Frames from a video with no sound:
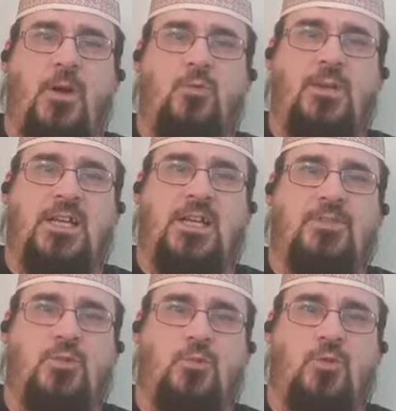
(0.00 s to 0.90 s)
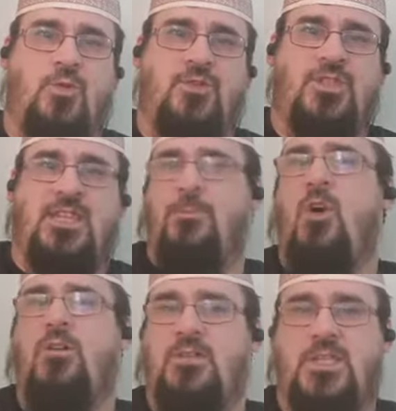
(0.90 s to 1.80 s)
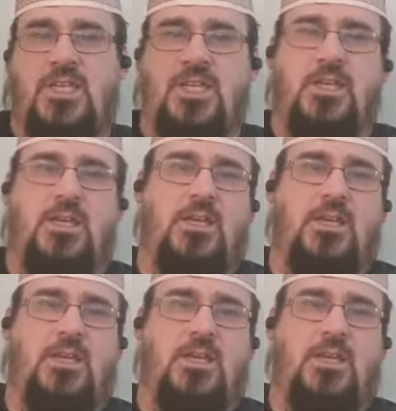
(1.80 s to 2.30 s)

boat when it comes towards democracy